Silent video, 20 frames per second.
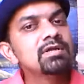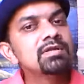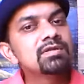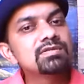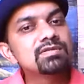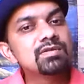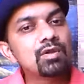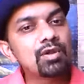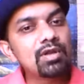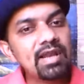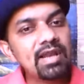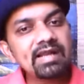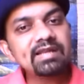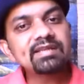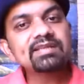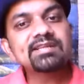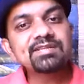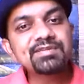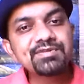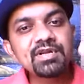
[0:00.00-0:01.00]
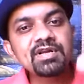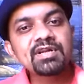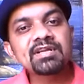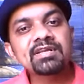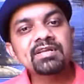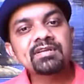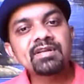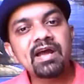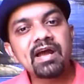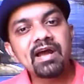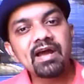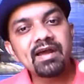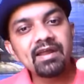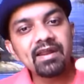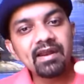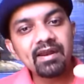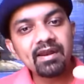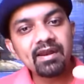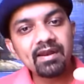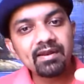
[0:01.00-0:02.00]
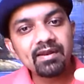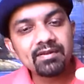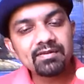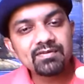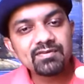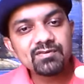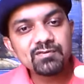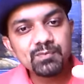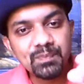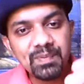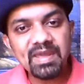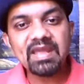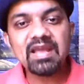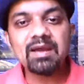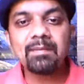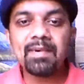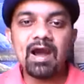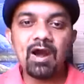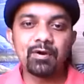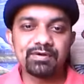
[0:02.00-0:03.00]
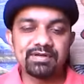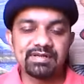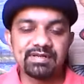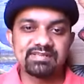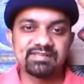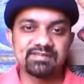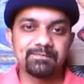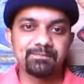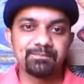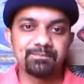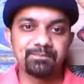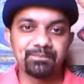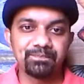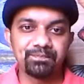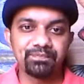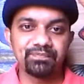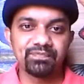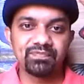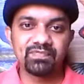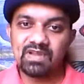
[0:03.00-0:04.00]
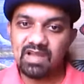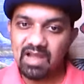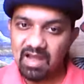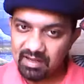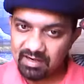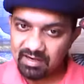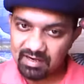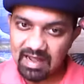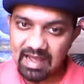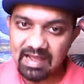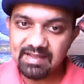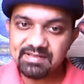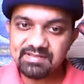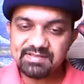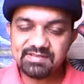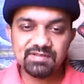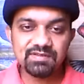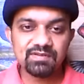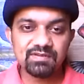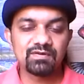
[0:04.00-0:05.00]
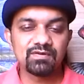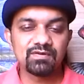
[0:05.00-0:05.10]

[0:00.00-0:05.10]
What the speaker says: So let the children speak about it, analyze,